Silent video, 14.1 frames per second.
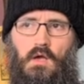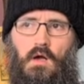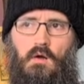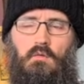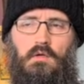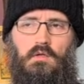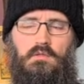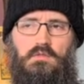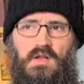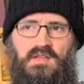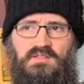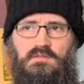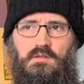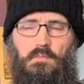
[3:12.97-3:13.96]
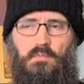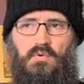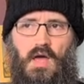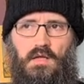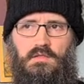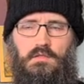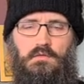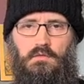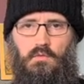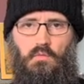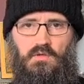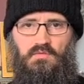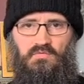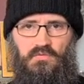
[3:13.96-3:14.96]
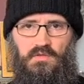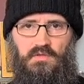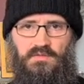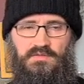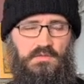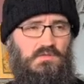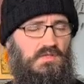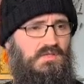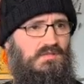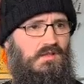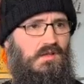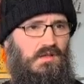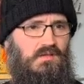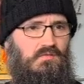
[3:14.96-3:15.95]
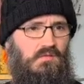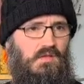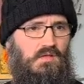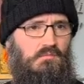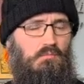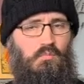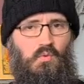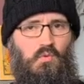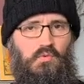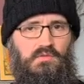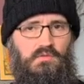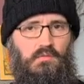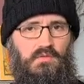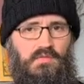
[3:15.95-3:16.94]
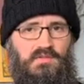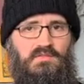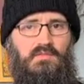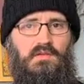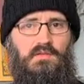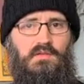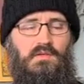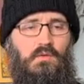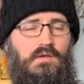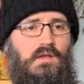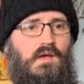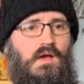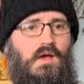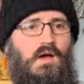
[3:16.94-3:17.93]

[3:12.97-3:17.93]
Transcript: I will address the practical one first, just in case you get bored with this video, and